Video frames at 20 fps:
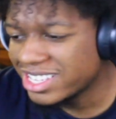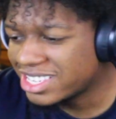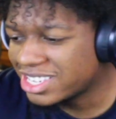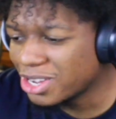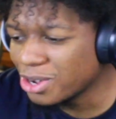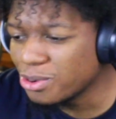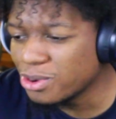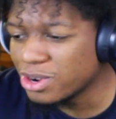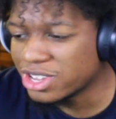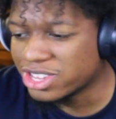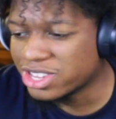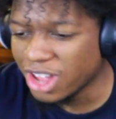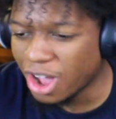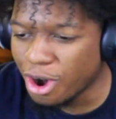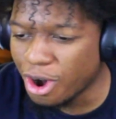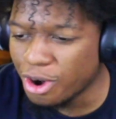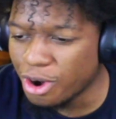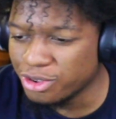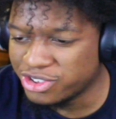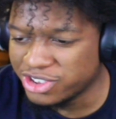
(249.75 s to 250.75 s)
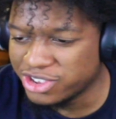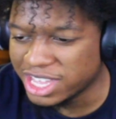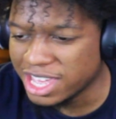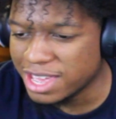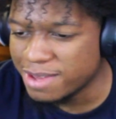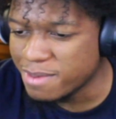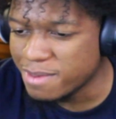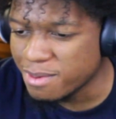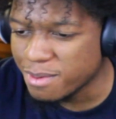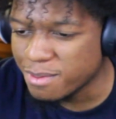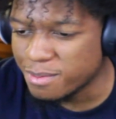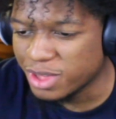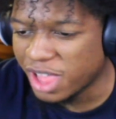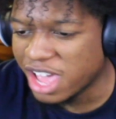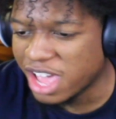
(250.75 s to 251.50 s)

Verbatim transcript: too nostalgic and memorable.